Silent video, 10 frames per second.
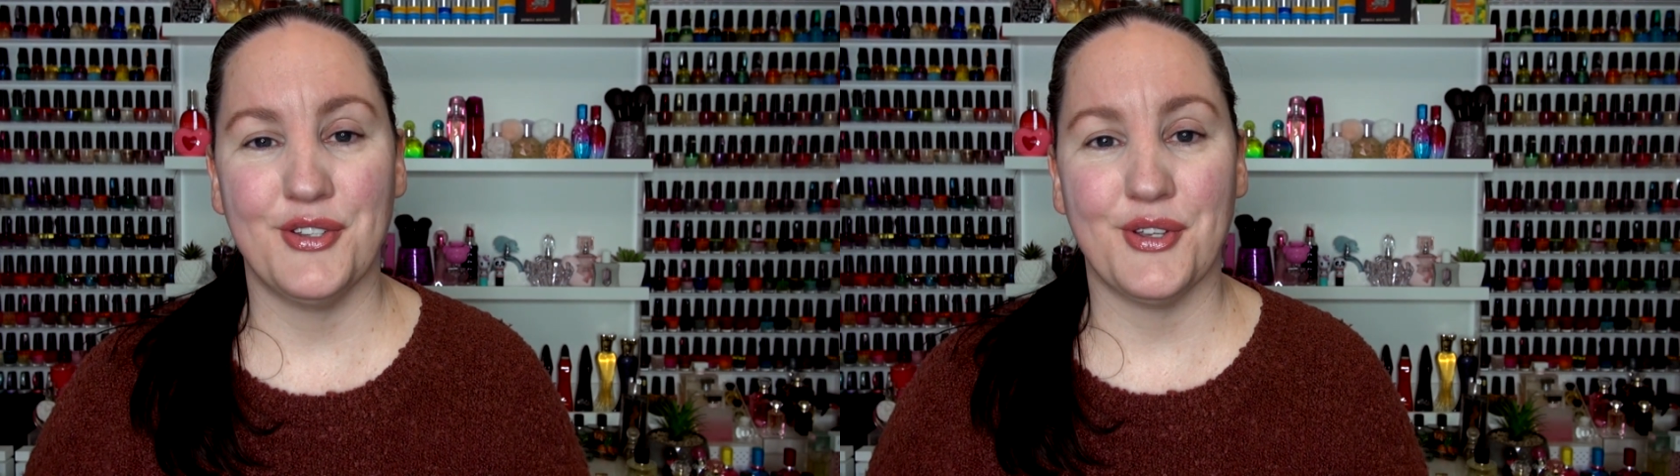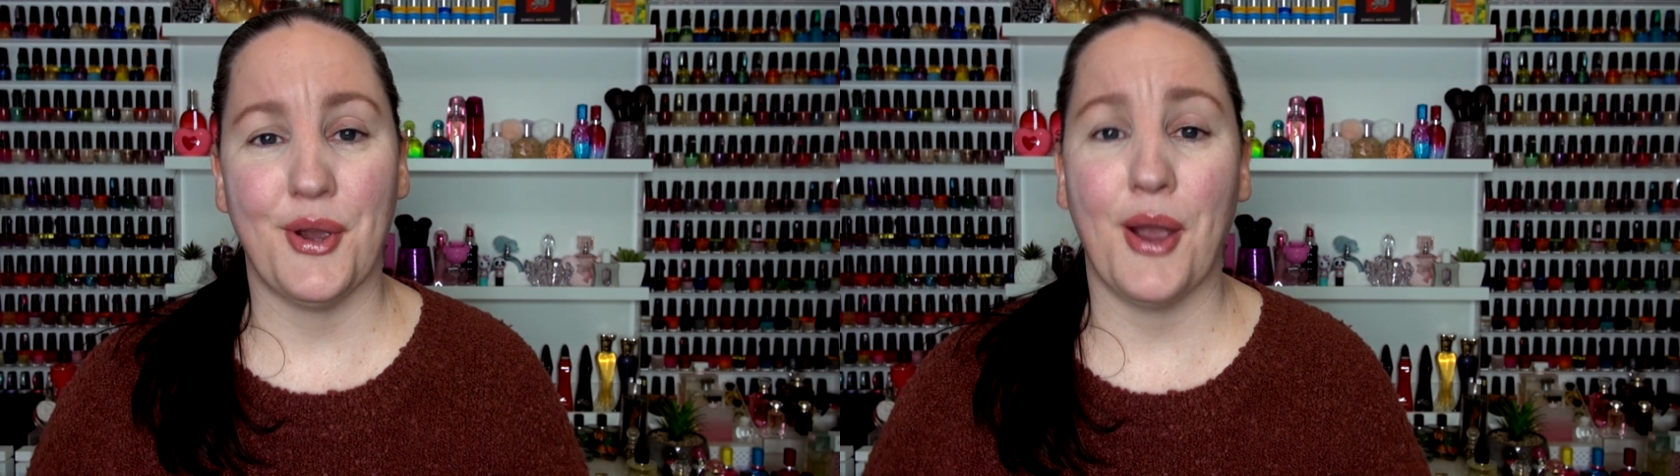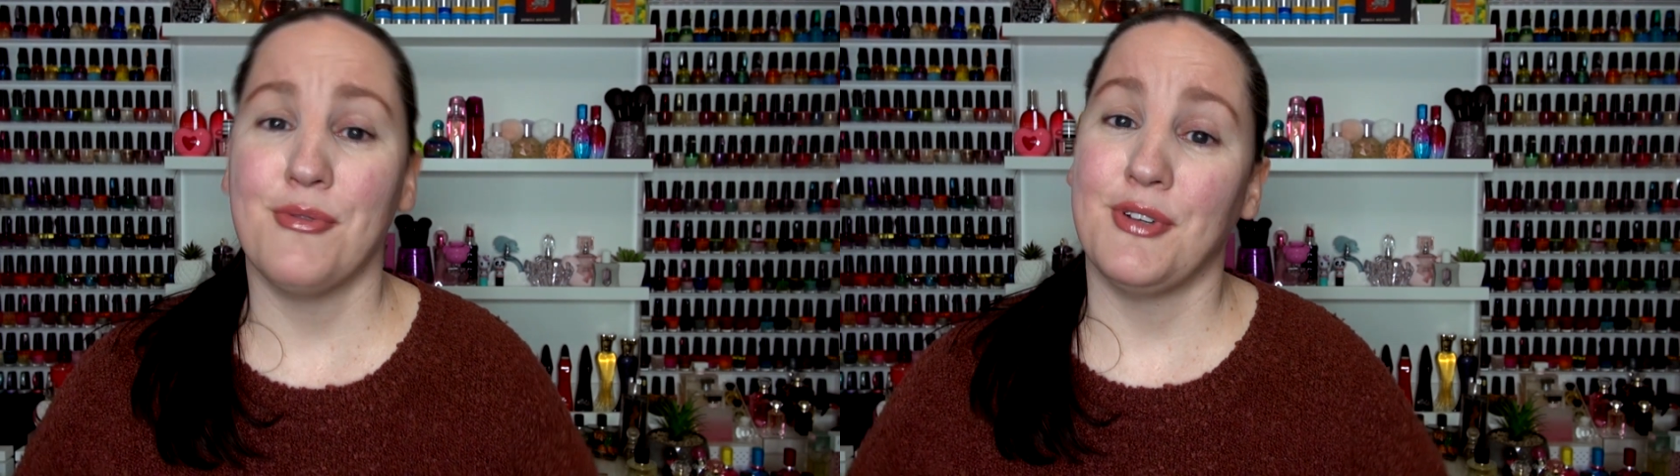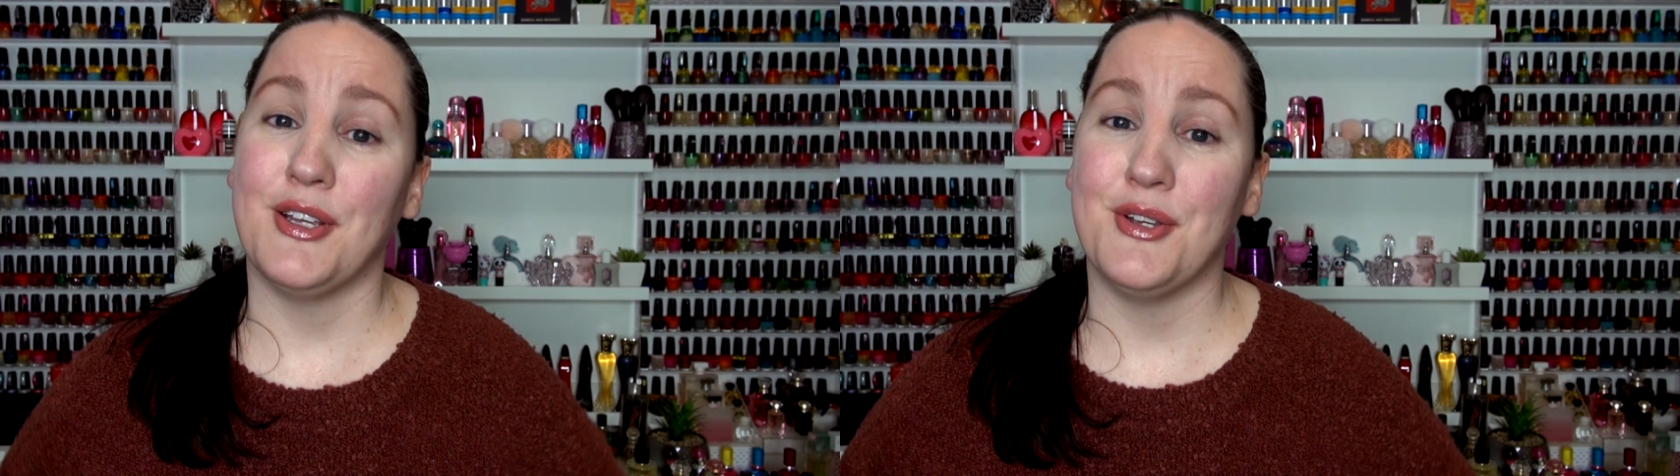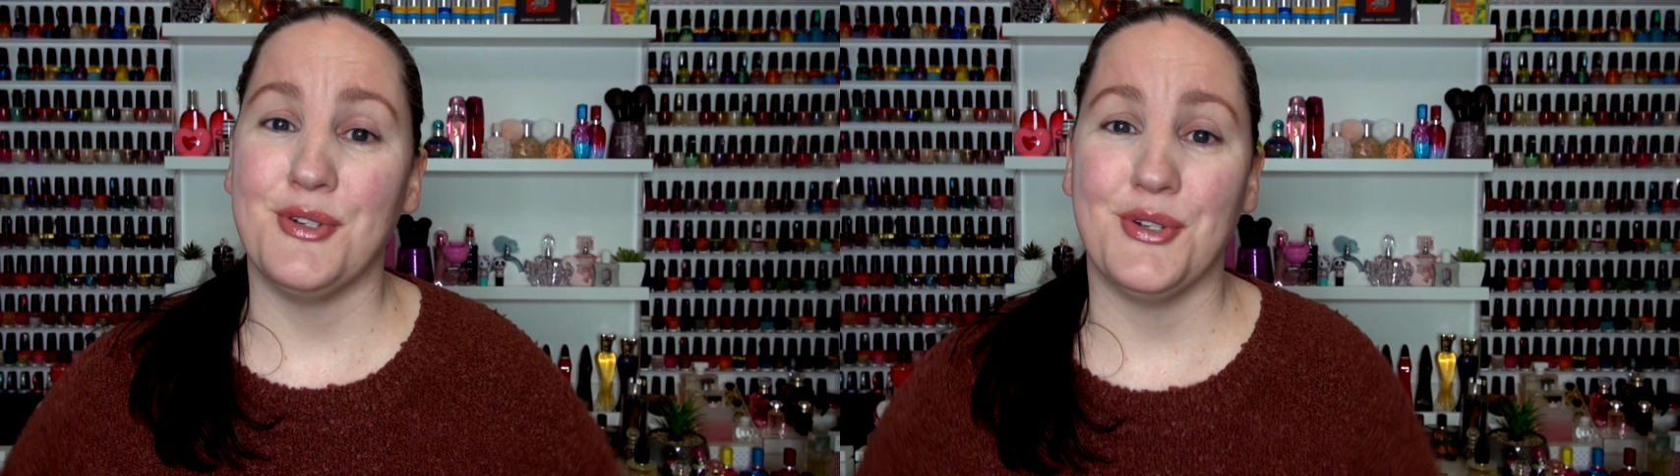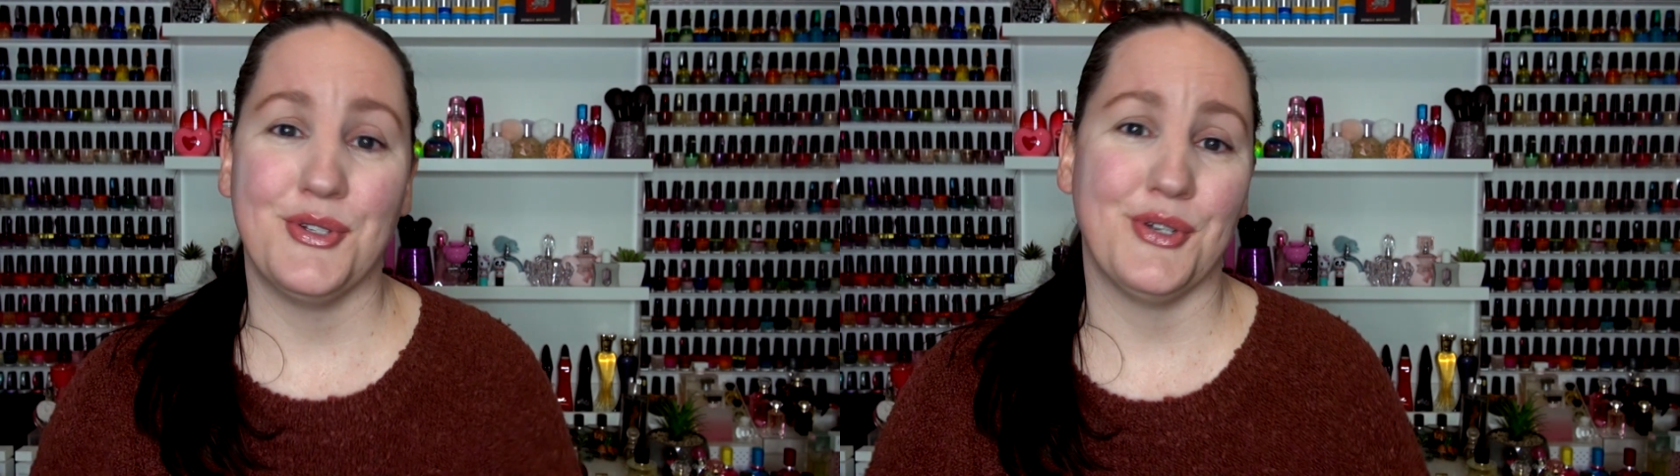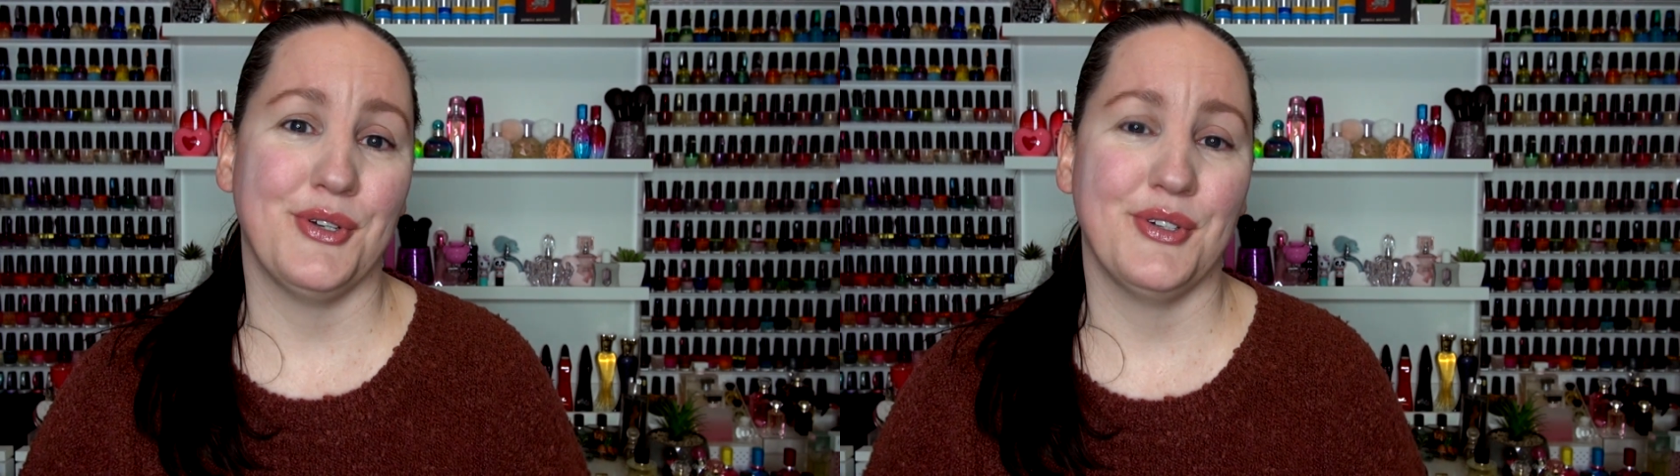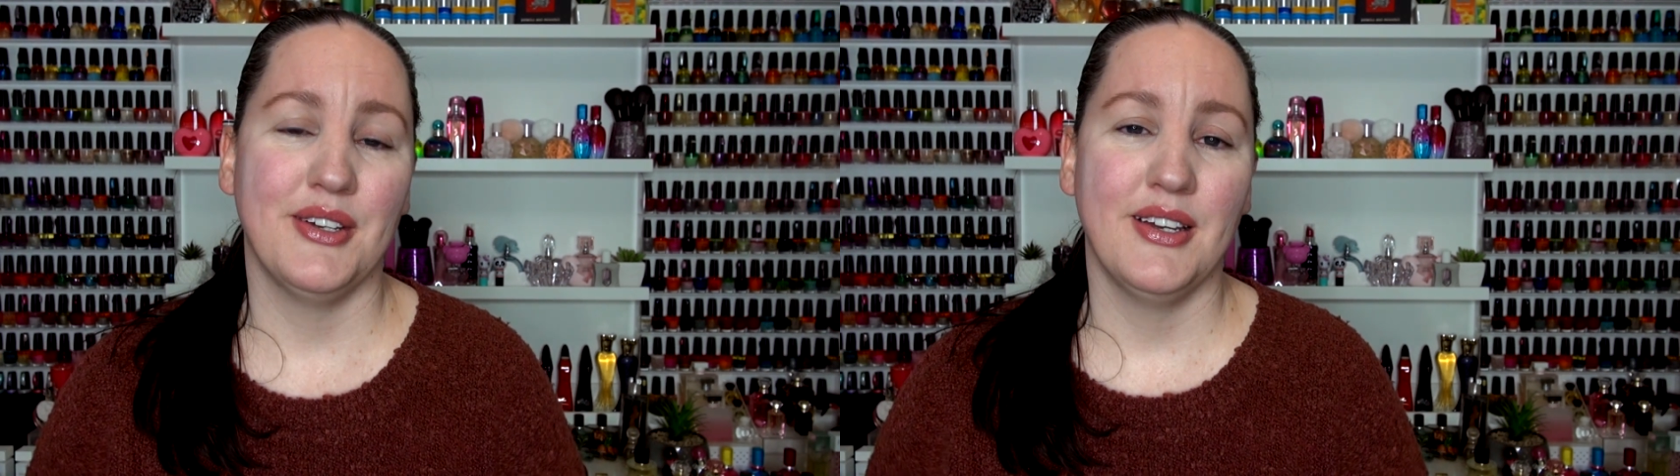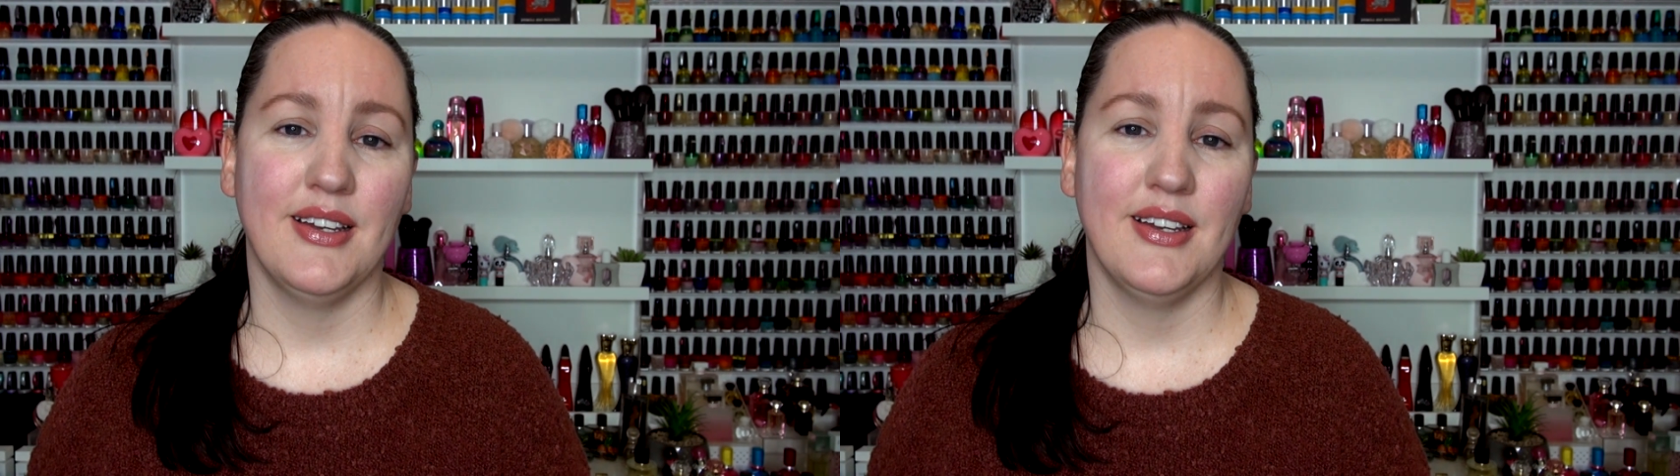so hopefully you do too.